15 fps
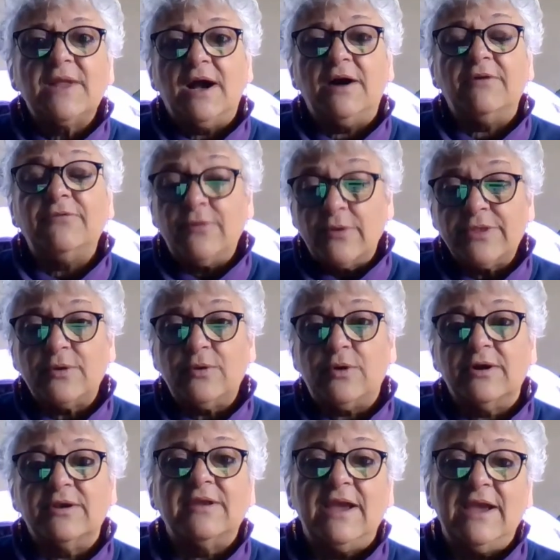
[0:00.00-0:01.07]
for the
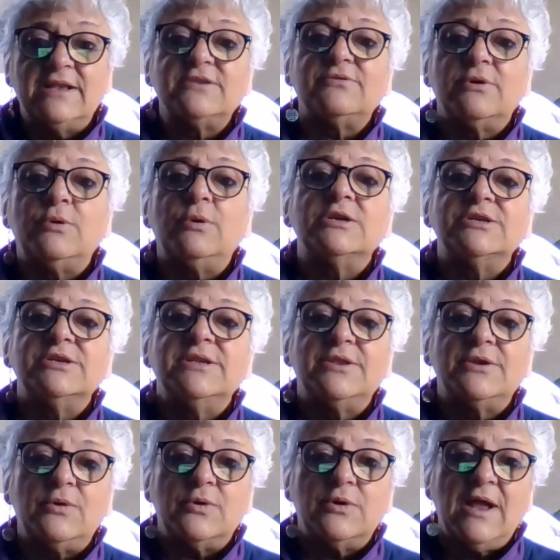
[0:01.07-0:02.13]
court to answer a question that
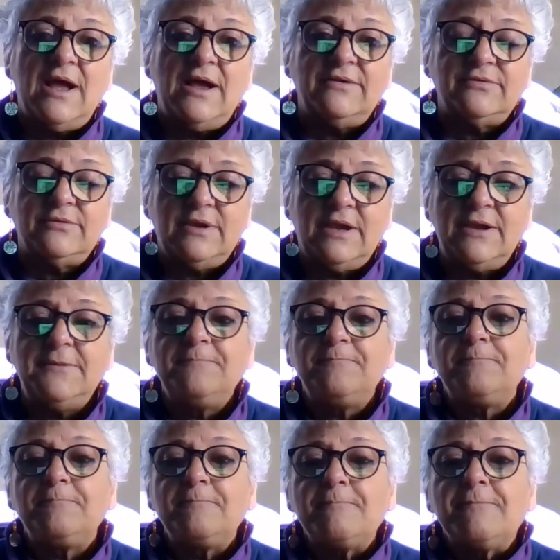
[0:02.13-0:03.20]
the court has, okay?
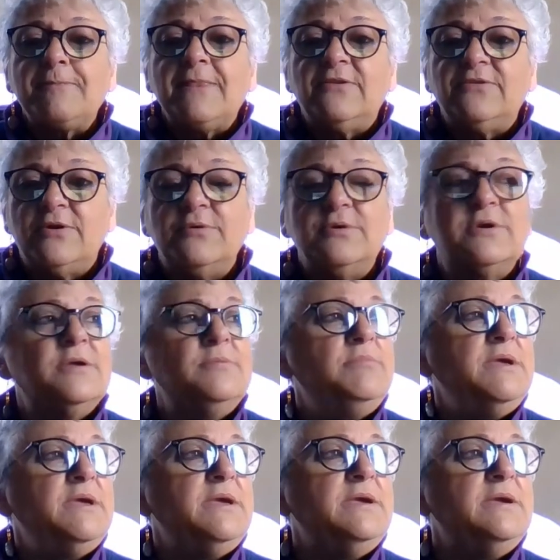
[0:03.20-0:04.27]
So you can
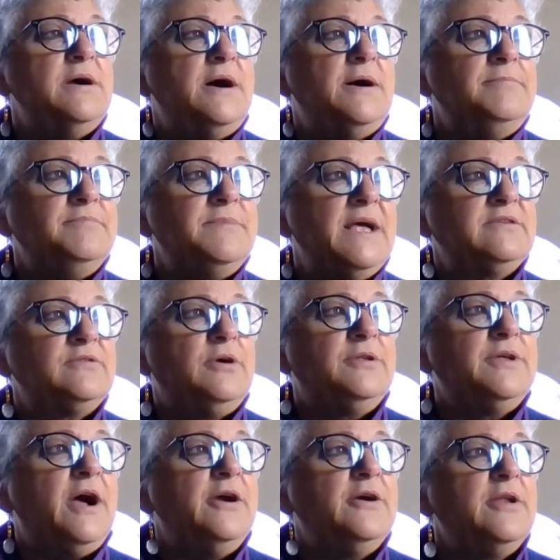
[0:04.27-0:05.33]
be, that's
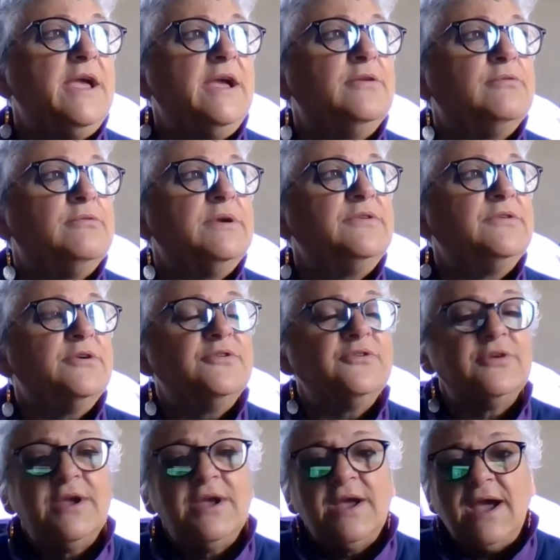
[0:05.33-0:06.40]
called hired hand
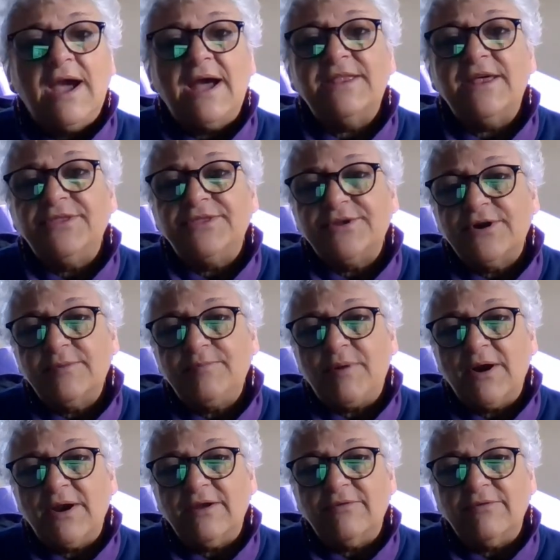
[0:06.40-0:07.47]
research. And then
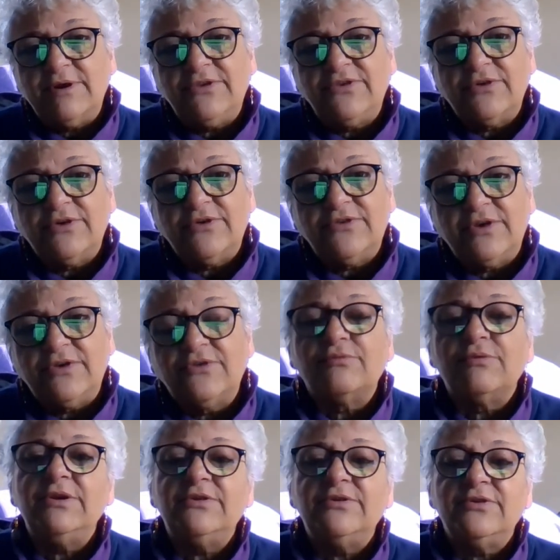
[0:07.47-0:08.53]
third-party research is
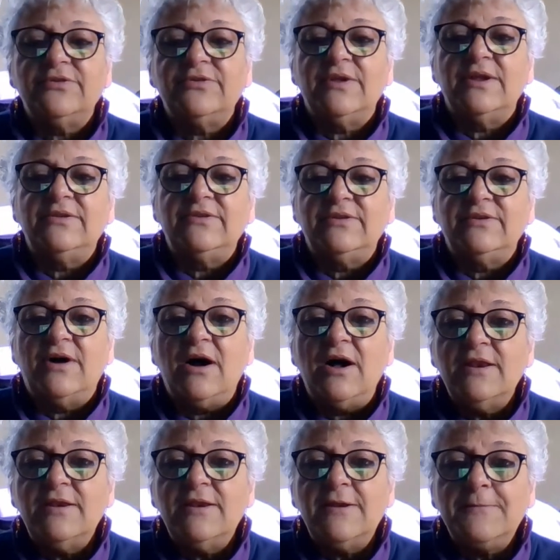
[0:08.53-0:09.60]
research that's
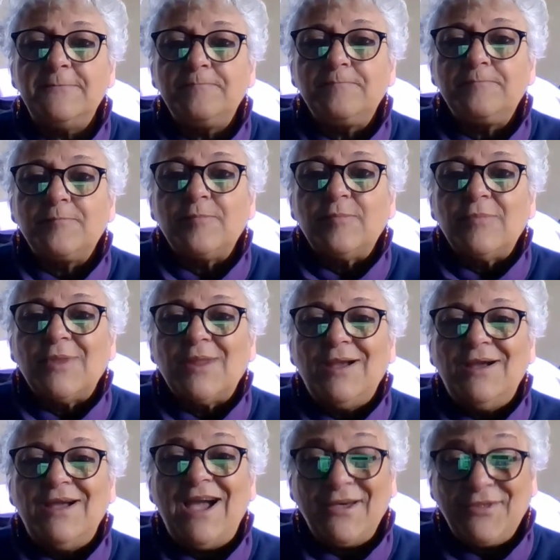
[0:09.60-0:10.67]
done
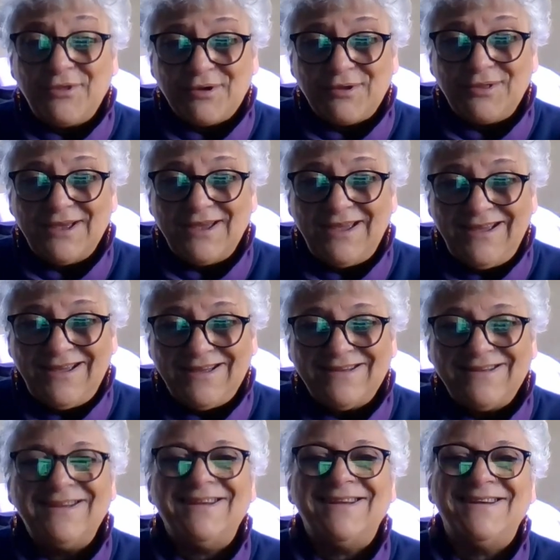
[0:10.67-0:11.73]
ethically.
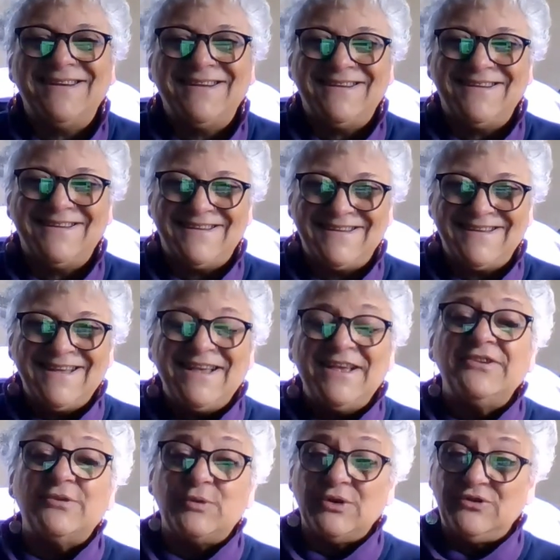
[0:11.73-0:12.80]

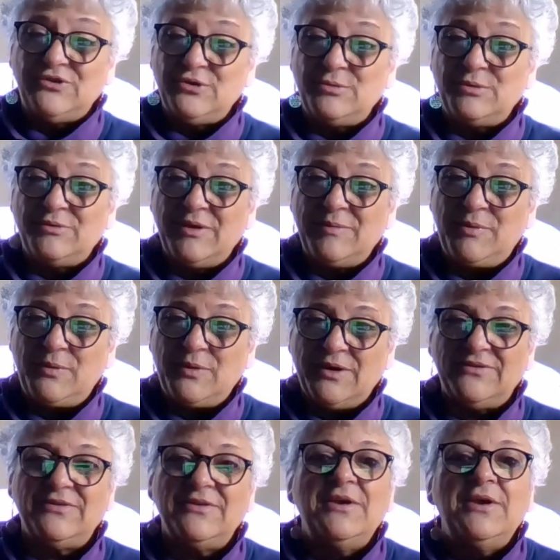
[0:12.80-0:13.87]
So Consumer Reports